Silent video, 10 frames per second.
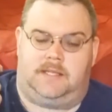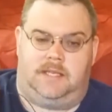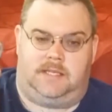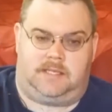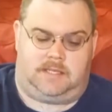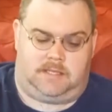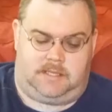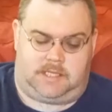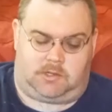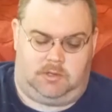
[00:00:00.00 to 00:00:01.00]
This
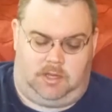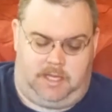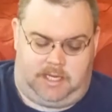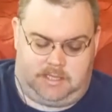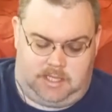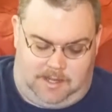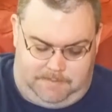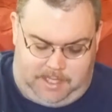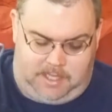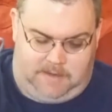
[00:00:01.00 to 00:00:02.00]
screw link is not
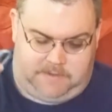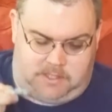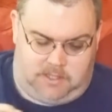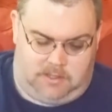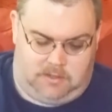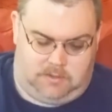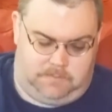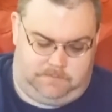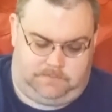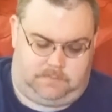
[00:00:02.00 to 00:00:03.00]
big enough to
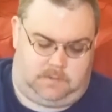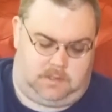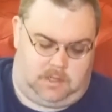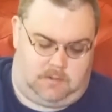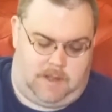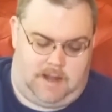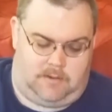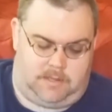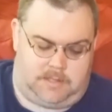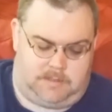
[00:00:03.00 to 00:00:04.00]
go
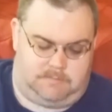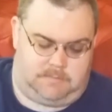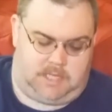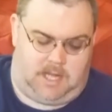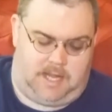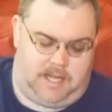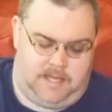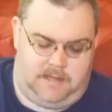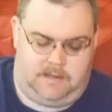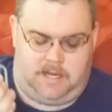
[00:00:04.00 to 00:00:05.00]
around and tie
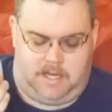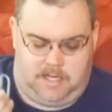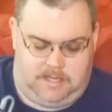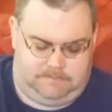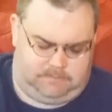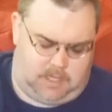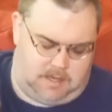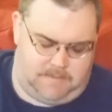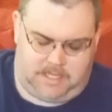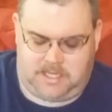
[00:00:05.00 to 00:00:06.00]
in. Not
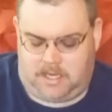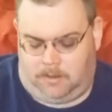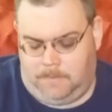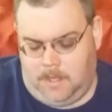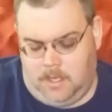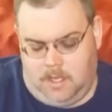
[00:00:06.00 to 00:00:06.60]
a big deal.